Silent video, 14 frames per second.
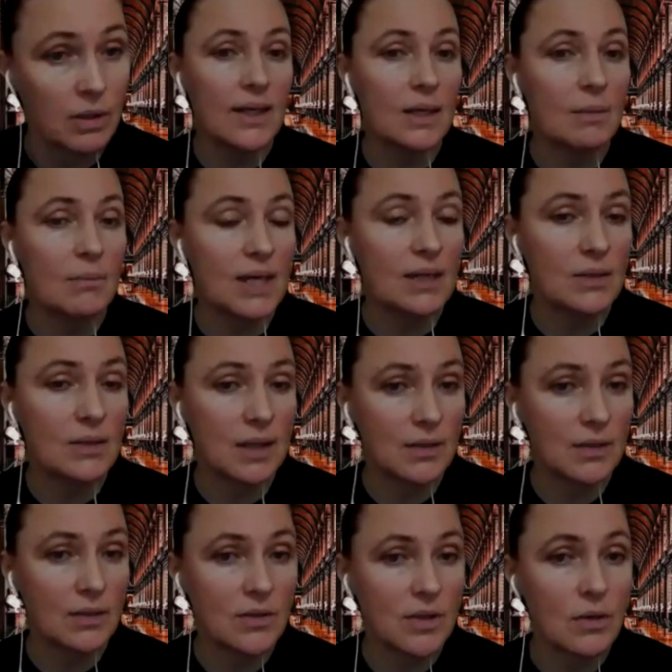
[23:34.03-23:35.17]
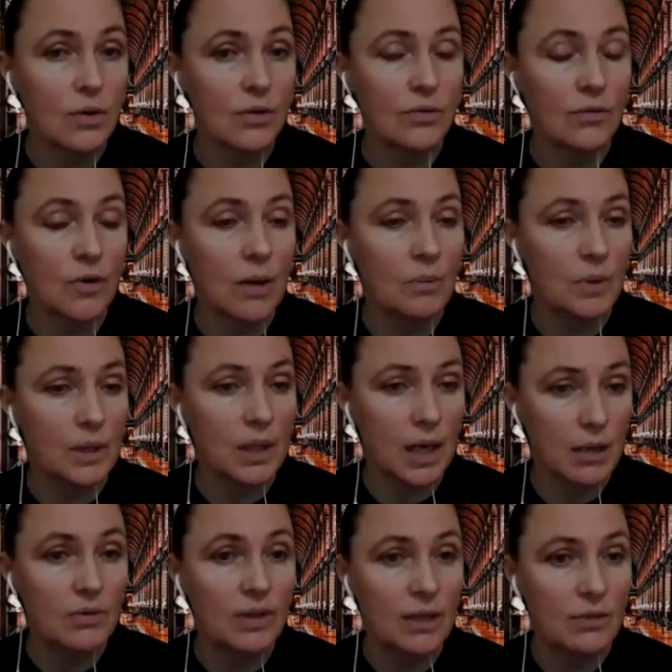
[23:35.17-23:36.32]
I can imagine that there is a lot of company
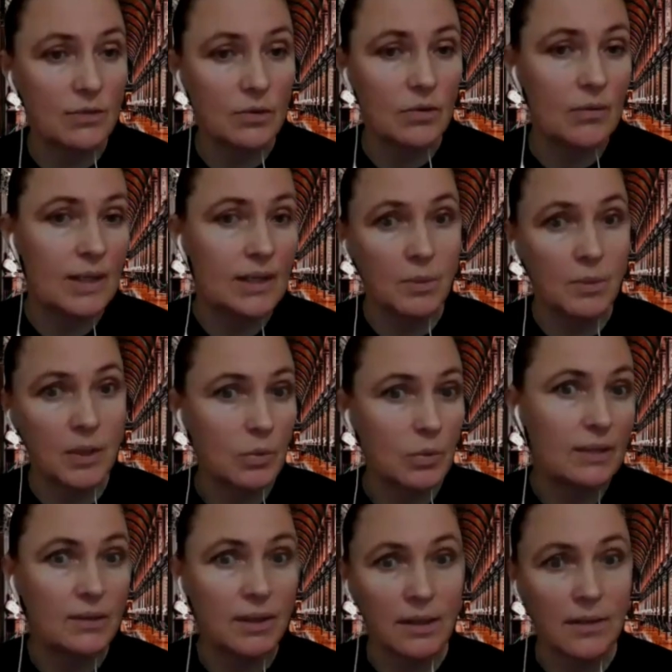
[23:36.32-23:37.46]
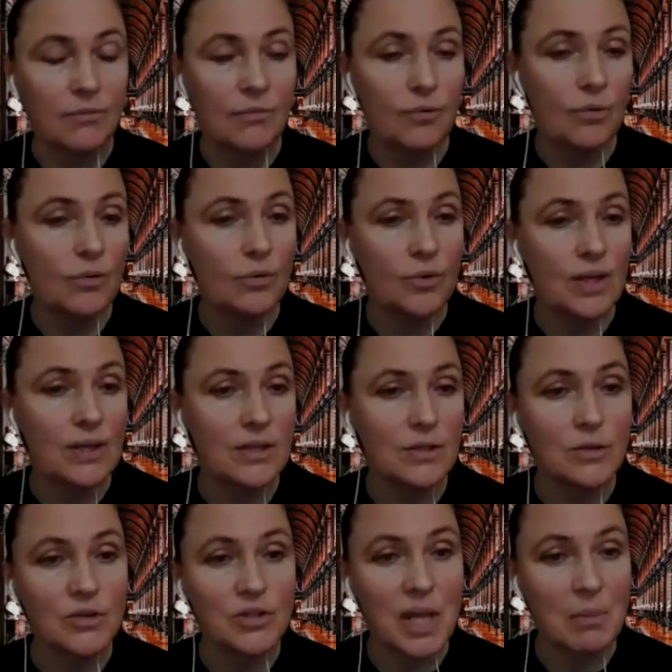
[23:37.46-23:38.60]
out there sort of a little bit waiting for
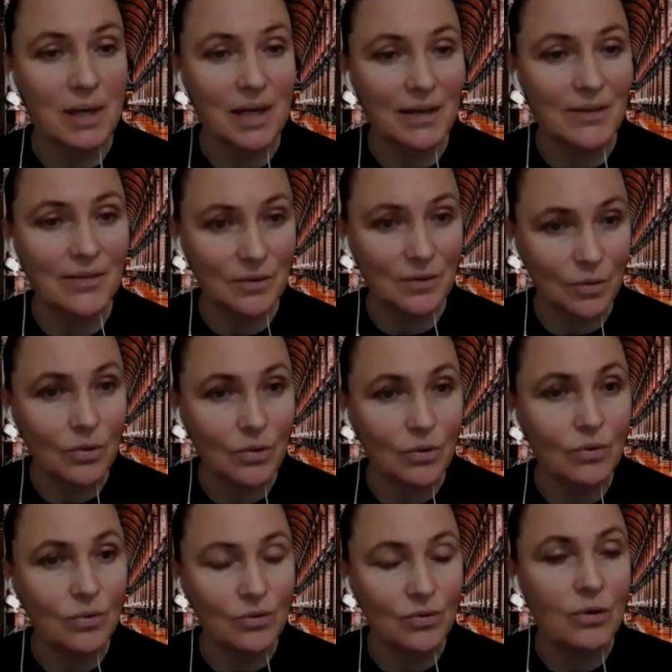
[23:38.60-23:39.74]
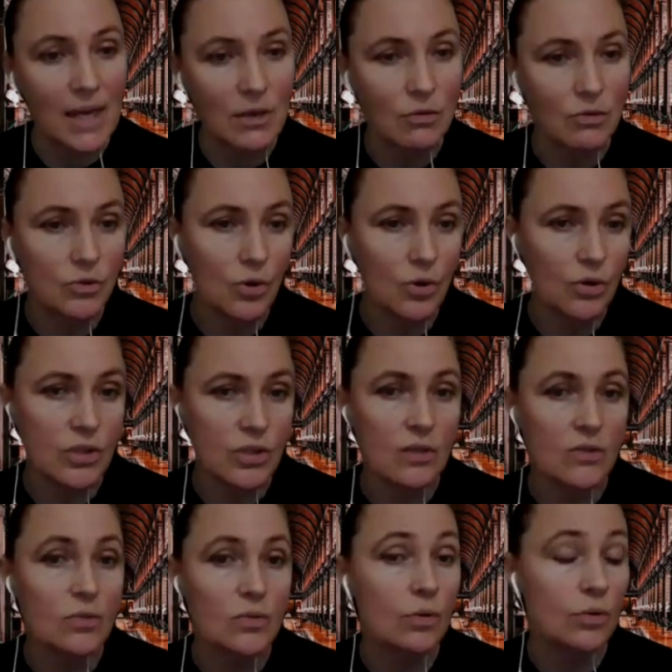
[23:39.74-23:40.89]
things to stabilize, so you could make your
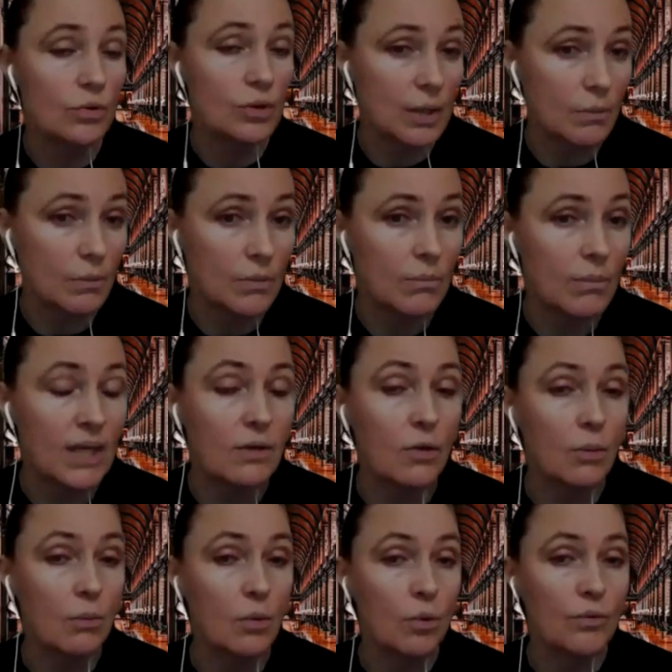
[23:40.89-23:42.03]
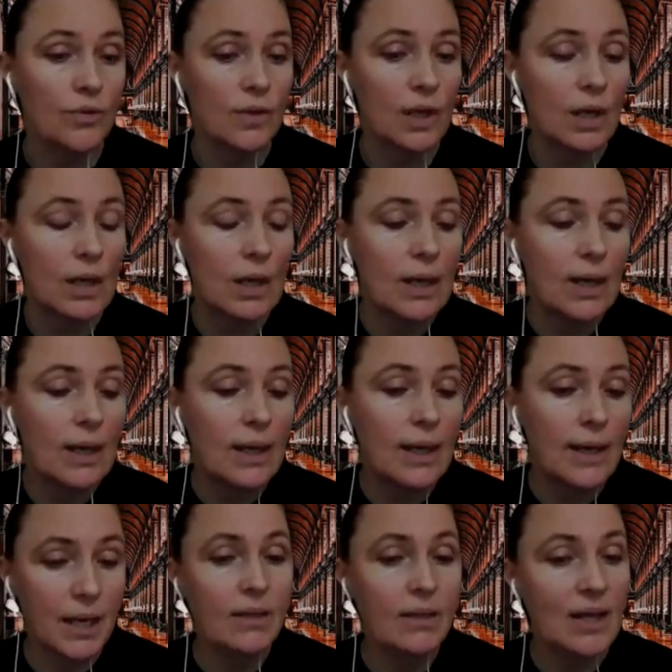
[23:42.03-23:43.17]
choices or you can make your moves.
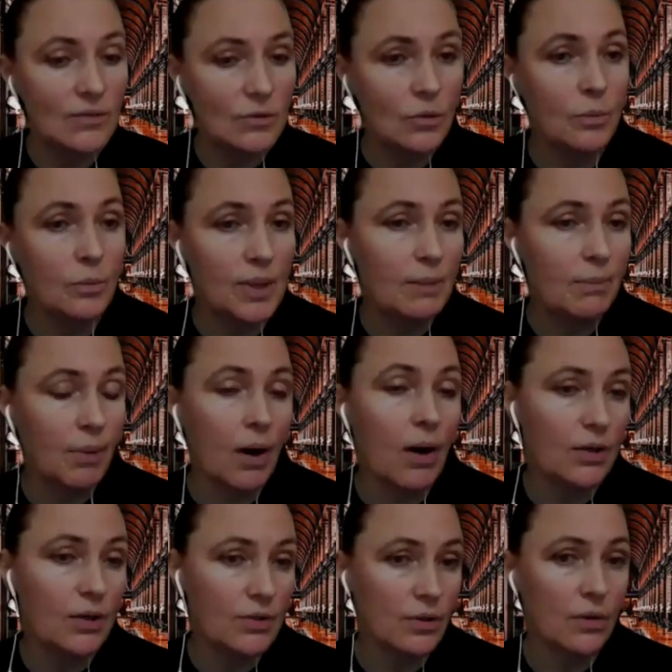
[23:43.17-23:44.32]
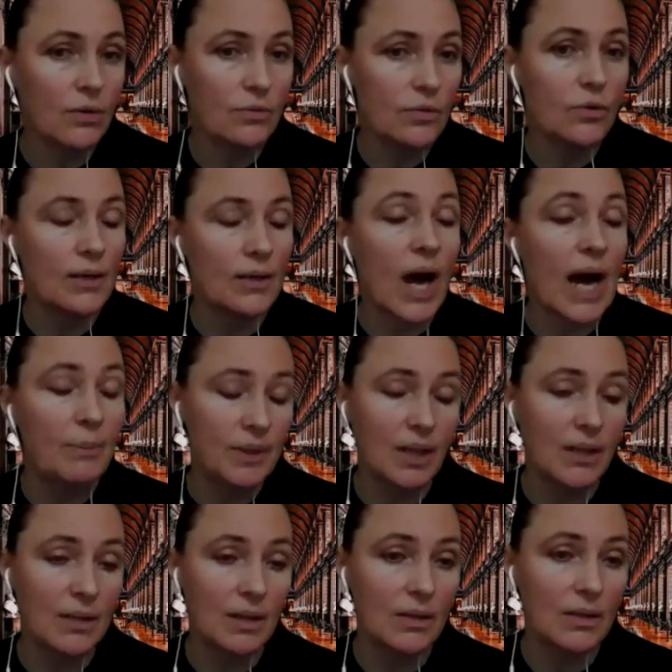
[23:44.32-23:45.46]
And just to be part and
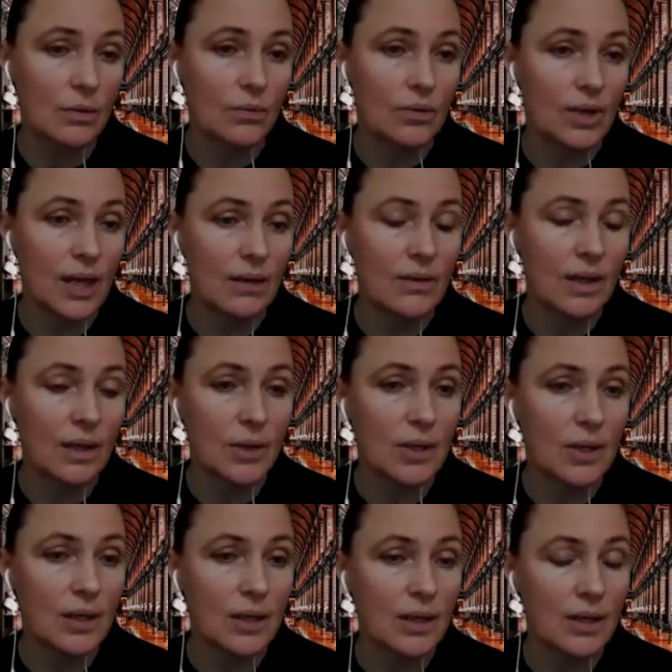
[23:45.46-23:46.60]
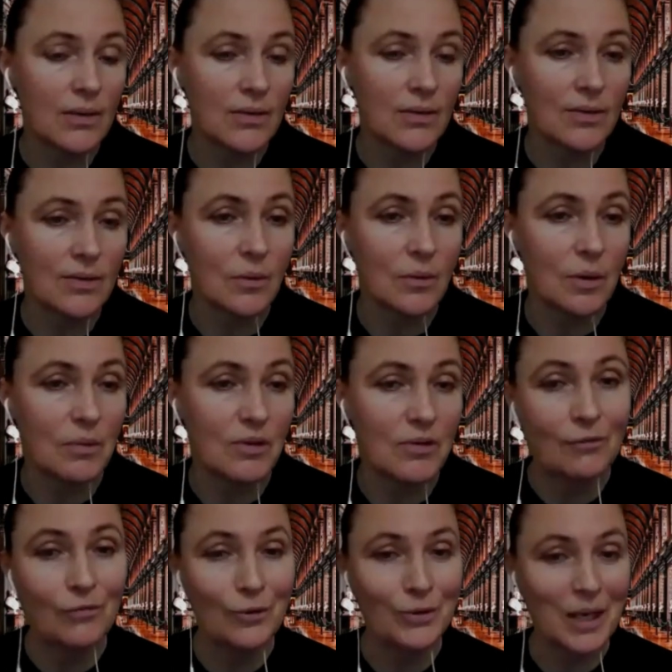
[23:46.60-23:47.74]
updated on that, I think it is
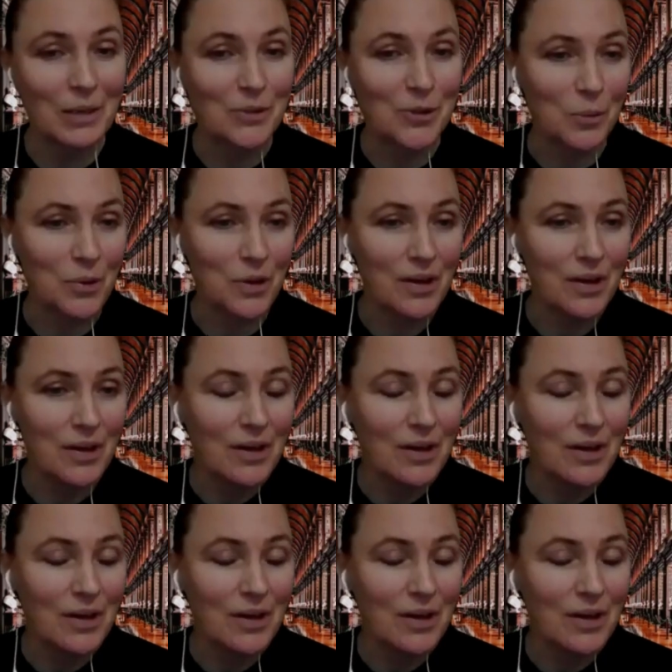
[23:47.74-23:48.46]
almost a full-time job.